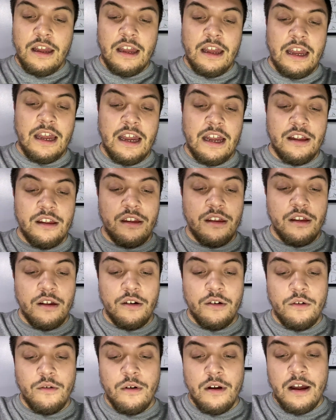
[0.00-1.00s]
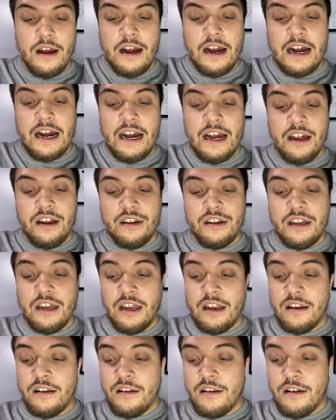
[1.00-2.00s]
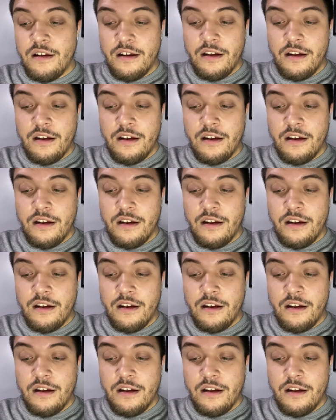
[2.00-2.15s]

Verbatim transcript: And so I seen